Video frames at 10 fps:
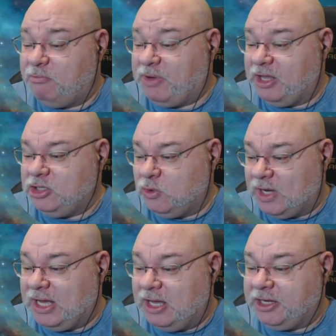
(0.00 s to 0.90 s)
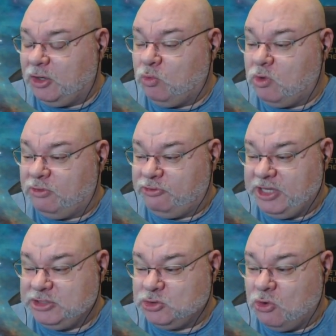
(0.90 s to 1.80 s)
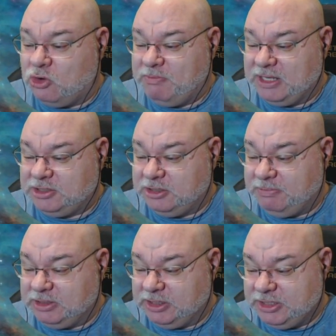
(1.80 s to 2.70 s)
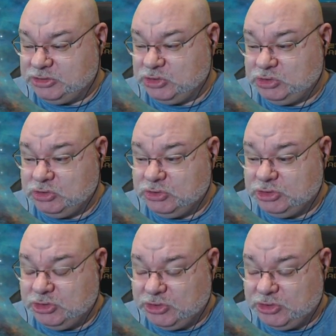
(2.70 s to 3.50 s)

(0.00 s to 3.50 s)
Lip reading: but you are going to want these augmented abilities as soon as you